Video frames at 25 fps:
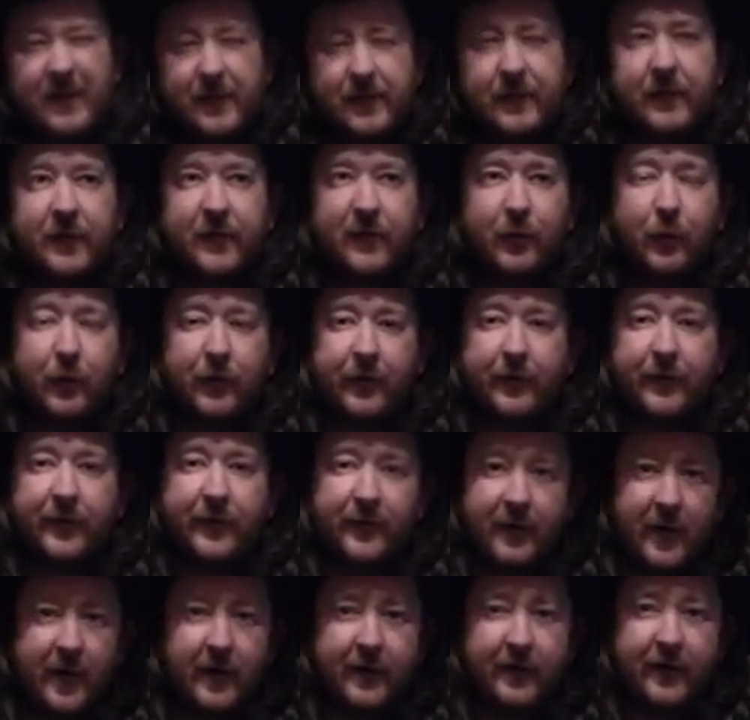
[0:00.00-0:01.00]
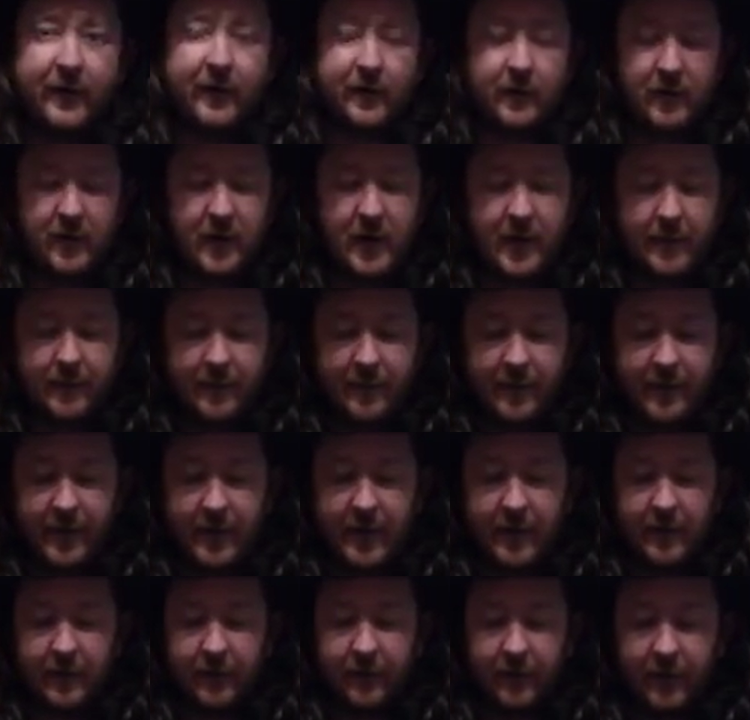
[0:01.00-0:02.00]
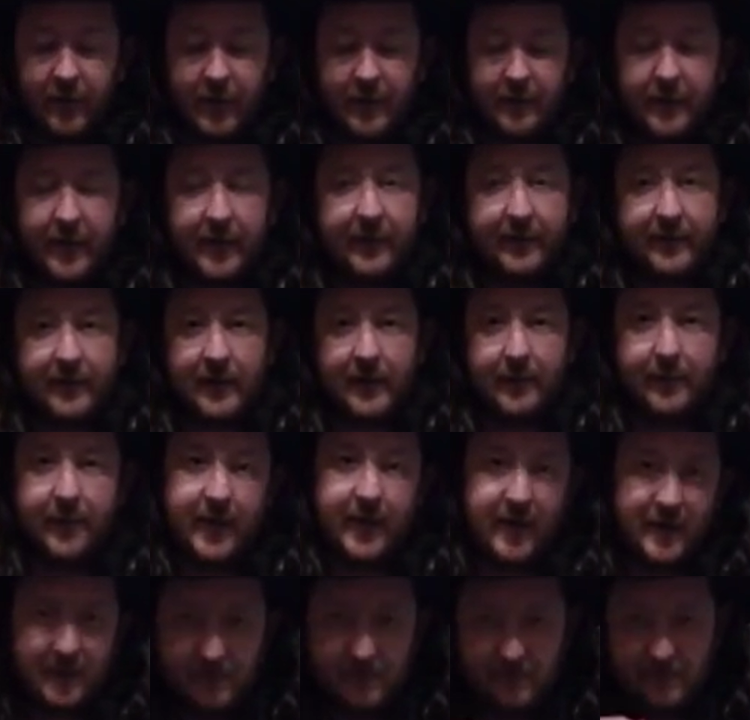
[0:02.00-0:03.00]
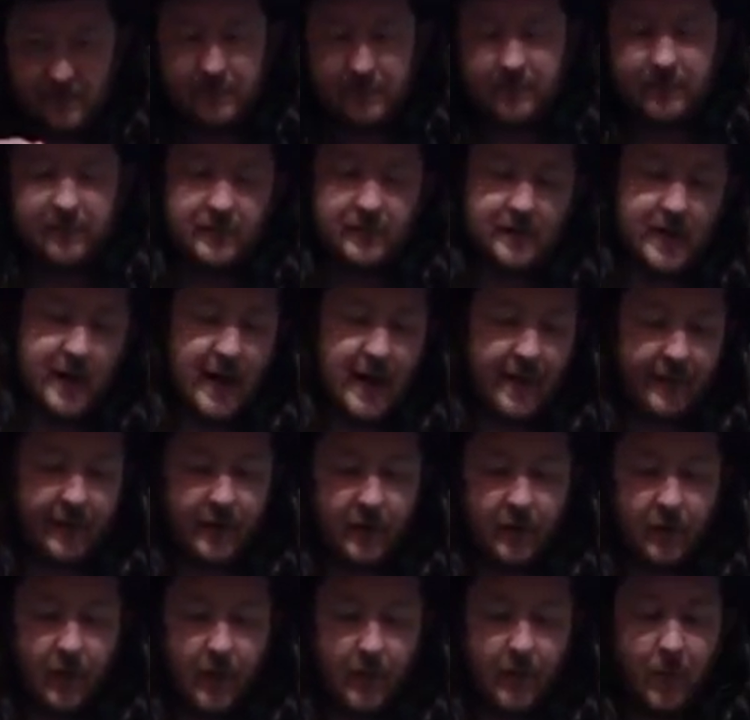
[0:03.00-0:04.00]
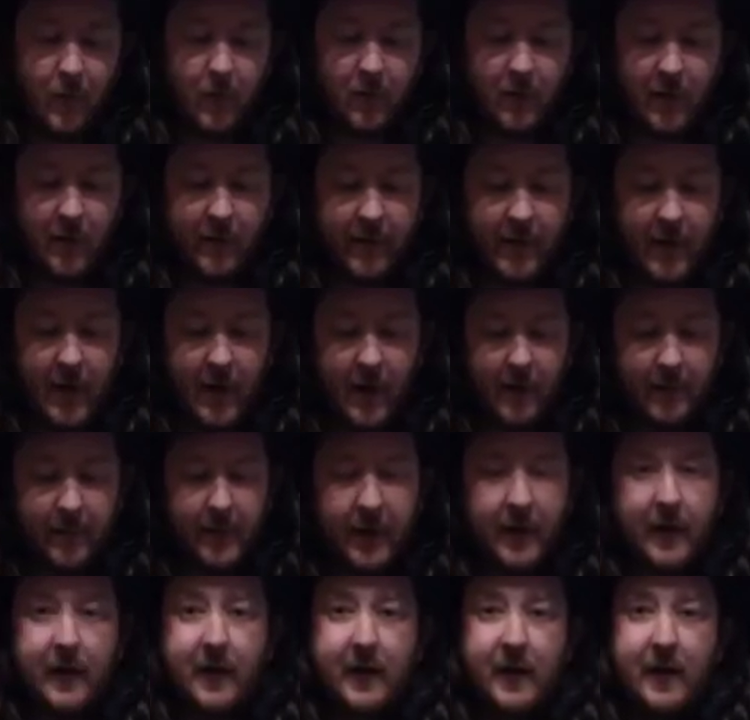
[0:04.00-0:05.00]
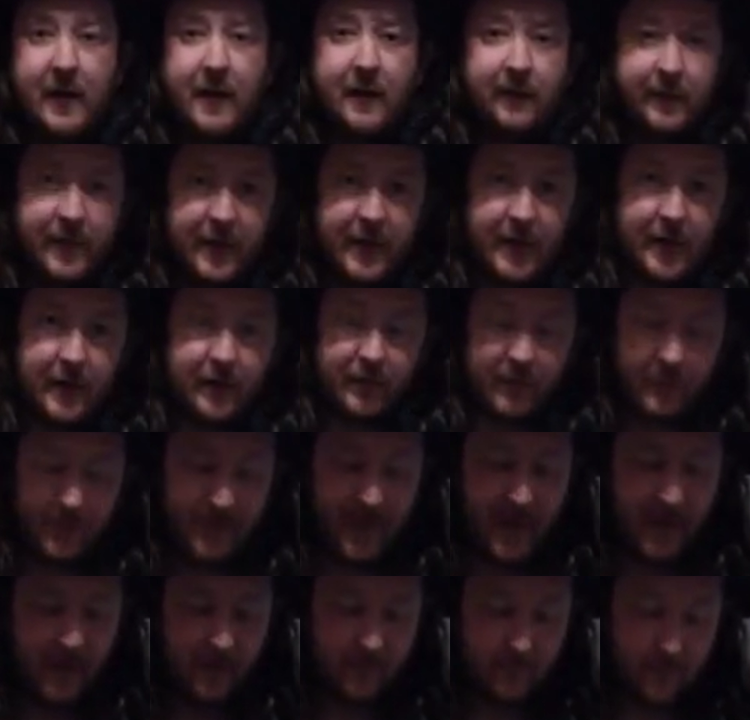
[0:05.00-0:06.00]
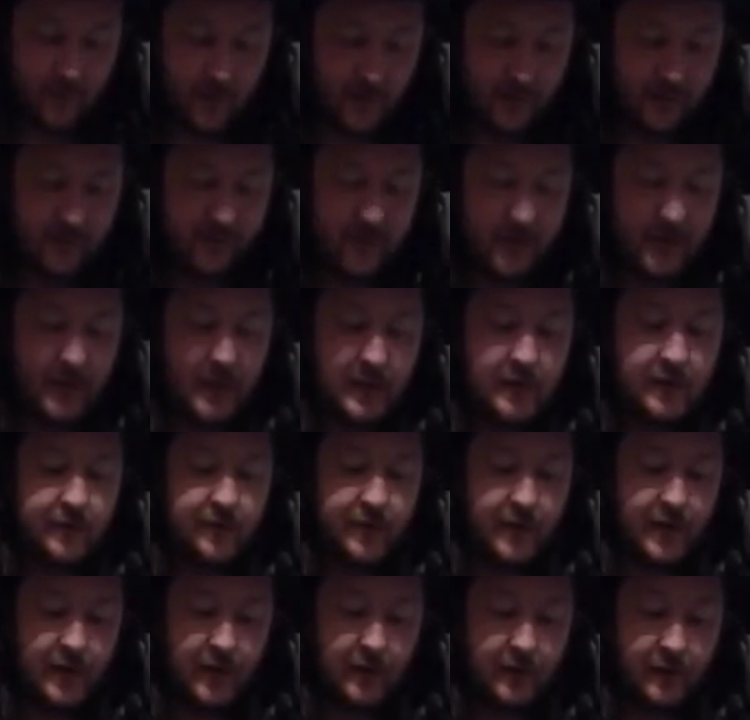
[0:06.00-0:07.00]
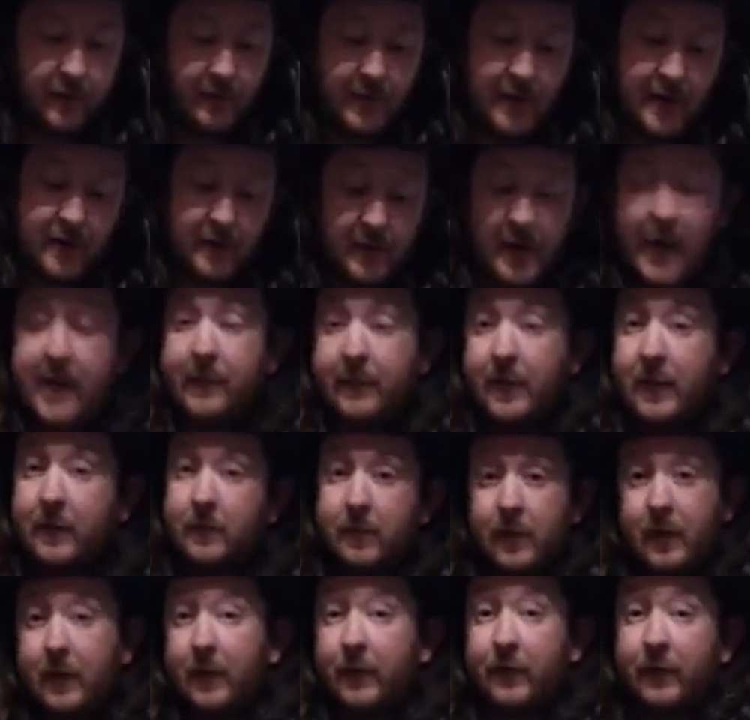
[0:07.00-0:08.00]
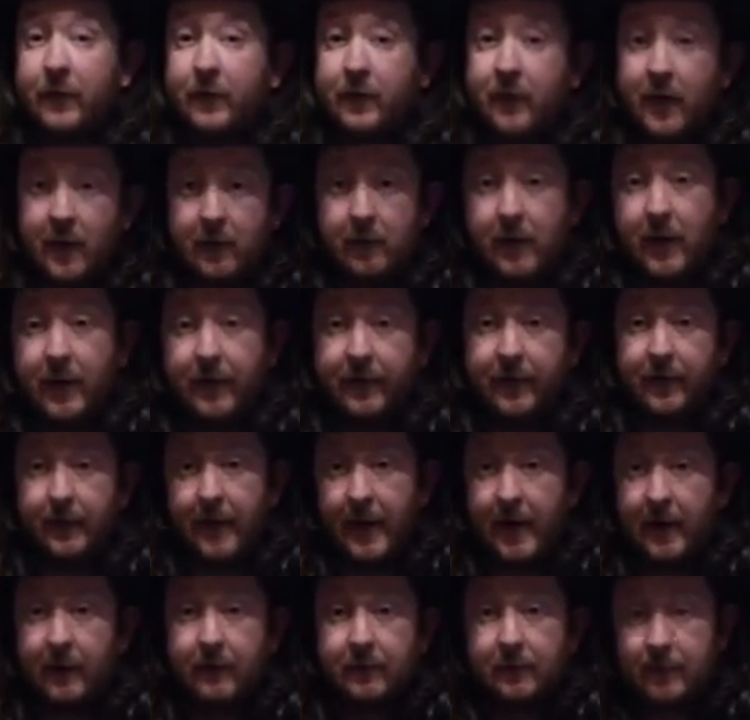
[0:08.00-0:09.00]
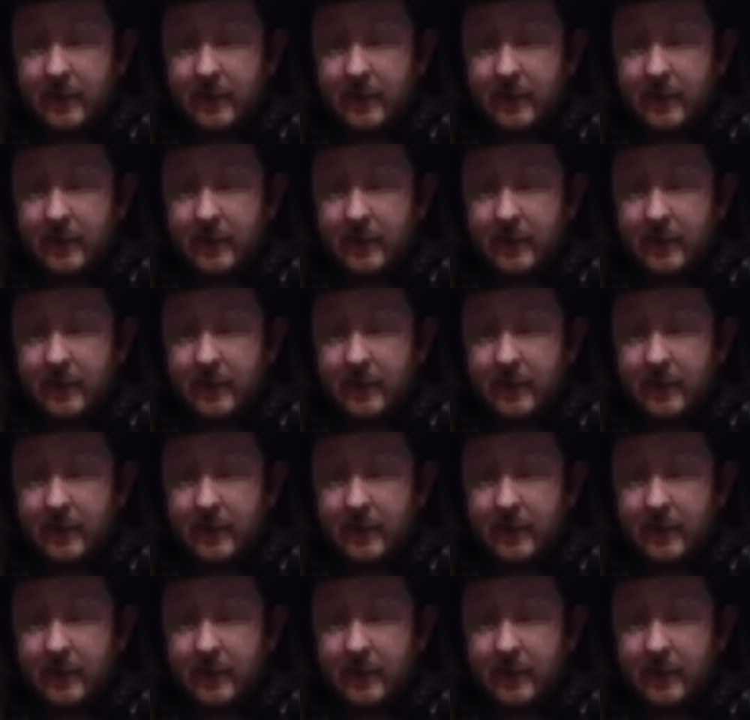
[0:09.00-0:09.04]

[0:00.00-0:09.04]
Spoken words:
just sort of started. I've got a couple of videos on it, but it's going to be having a lot more going up. Videos about writing, videos about gaming, because I write about